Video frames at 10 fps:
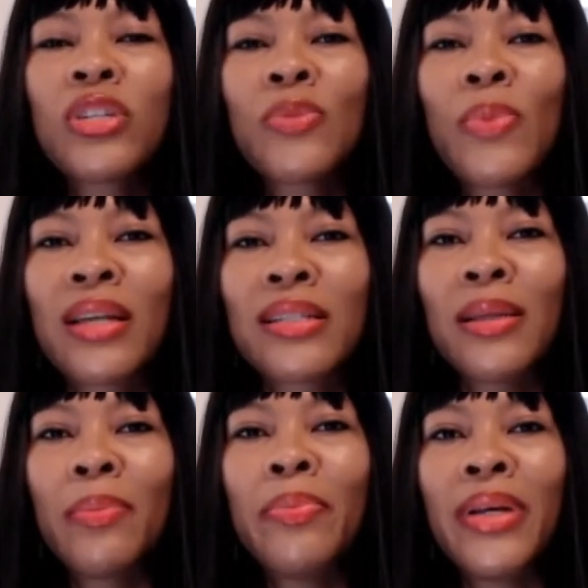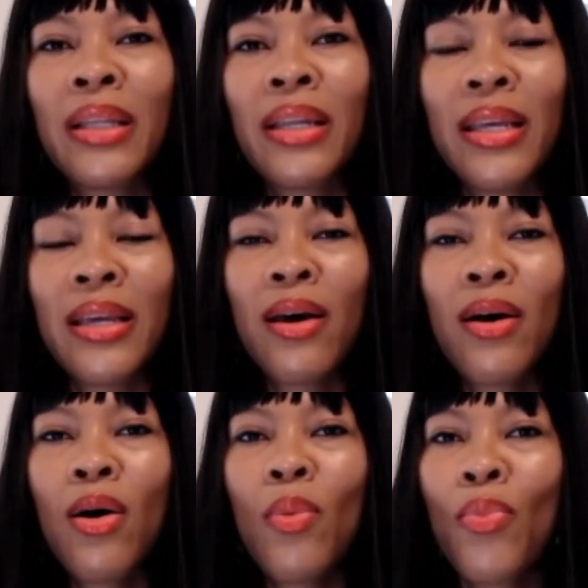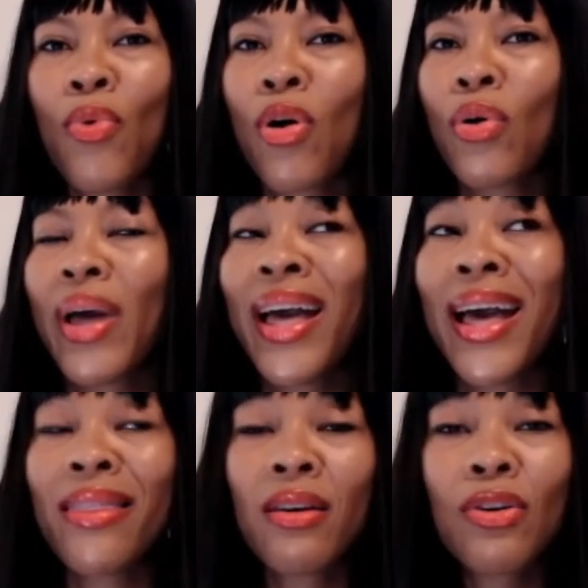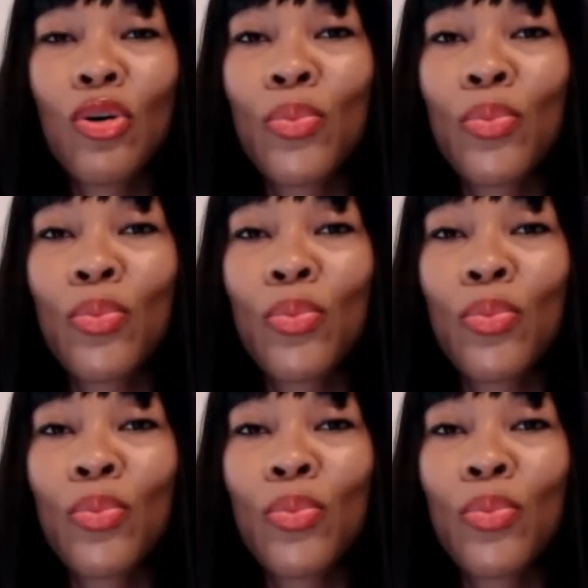responsibility, moral, ethical,